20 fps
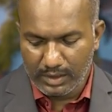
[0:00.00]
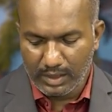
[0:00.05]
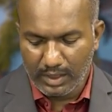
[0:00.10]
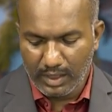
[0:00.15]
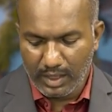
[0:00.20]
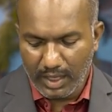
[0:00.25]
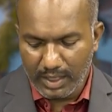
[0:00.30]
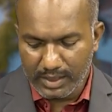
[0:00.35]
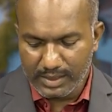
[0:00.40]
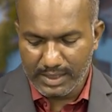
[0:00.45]

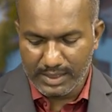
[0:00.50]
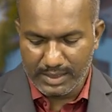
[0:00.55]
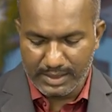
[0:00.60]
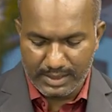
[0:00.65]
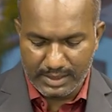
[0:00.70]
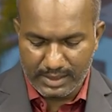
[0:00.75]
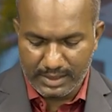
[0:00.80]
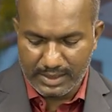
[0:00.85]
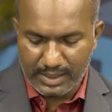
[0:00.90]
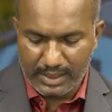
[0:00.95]

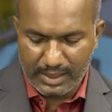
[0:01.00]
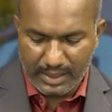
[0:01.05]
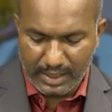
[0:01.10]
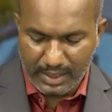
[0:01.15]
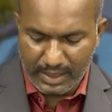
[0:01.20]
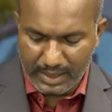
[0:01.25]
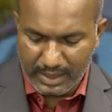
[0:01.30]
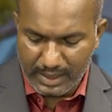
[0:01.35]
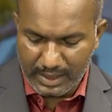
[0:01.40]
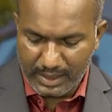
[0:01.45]
Losses
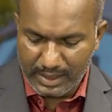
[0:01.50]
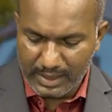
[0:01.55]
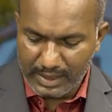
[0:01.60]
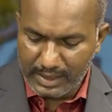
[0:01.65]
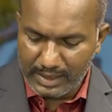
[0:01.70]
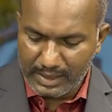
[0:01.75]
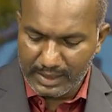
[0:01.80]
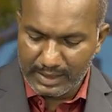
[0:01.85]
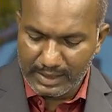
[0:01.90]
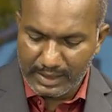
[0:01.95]
generally,
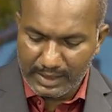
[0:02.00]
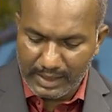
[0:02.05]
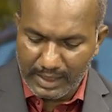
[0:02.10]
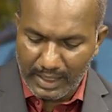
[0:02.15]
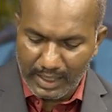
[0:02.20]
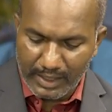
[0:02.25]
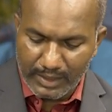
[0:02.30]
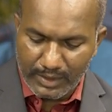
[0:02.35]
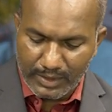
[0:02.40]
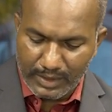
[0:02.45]

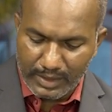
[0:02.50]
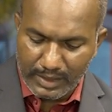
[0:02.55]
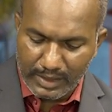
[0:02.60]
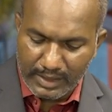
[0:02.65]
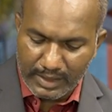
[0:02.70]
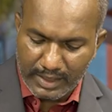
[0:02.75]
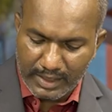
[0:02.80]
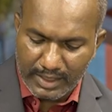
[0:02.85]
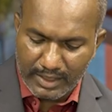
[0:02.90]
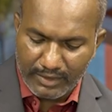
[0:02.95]

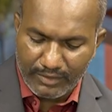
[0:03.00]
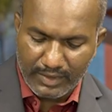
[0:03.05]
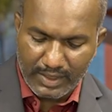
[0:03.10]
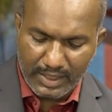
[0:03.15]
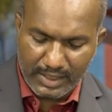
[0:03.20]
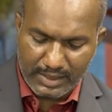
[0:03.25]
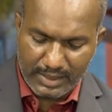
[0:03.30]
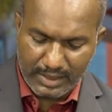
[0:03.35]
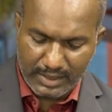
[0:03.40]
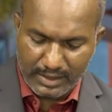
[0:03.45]
in the
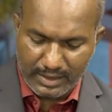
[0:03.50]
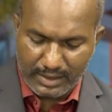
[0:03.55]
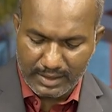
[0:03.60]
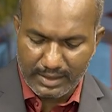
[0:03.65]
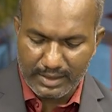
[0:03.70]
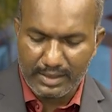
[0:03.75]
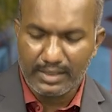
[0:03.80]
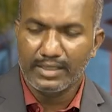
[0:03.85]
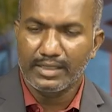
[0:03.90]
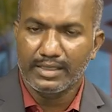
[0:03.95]
definition,
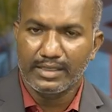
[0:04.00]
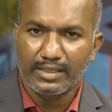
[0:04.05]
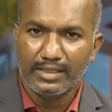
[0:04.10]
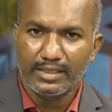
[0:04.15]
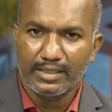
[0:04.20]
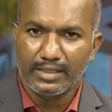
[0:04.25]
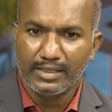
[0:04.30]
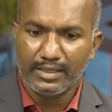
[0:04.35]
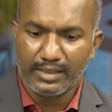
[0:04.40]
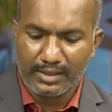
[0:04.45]

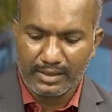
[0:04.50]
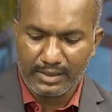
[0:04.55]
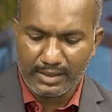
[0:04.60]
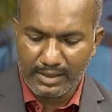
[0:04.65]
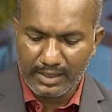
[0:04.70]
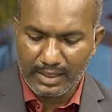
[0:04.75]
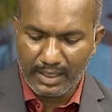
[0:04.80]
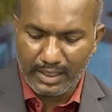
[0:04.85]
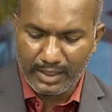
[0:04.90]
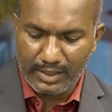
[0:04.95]

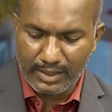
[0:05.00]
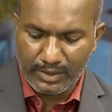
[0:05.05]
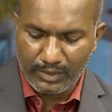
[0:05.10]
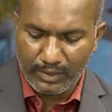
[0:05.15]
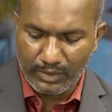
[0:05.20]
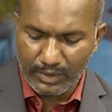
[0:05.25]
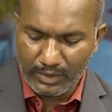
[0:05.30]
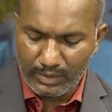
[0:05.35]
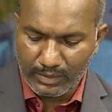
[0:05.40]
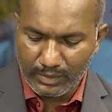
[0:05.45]
I
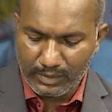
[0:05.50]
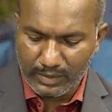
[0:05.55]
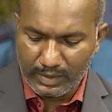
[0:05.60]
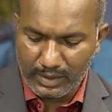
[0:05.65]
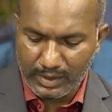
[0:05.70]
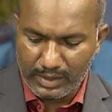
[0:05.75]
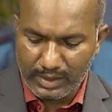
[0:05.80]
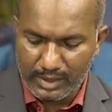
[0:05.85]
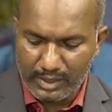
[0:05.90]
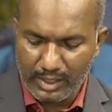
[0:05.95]
told you
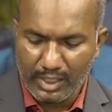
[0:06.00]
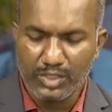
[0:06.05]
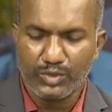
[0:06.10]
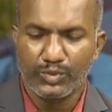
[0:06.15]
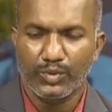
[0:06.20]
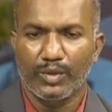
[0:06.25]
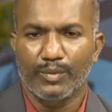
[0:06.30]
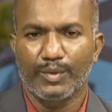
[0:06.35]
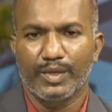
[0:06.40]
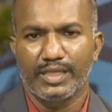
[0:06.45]

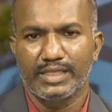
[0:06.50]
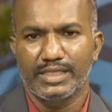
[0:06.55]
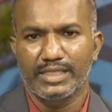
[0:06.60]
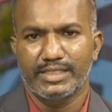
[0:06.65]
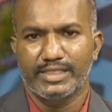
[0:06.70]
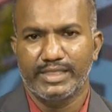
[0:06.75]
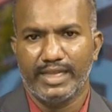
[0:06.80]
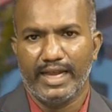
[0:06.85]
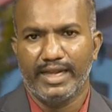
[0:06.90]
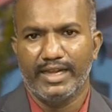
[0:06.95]
transformer is a
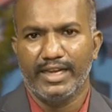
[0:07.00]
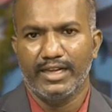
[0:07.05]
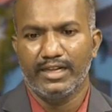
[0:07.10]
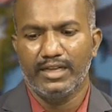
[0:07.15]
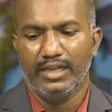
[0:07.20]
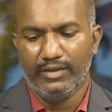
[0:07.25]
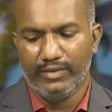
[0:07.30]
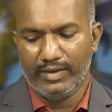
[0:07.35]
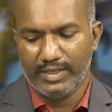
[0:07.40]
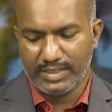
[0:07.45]
static
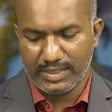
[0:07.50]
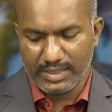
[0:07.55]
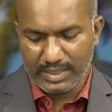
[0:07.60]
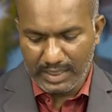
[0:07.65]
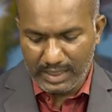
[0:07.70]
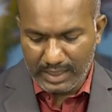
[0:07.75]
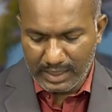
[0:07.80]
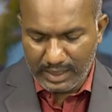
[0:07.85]
device.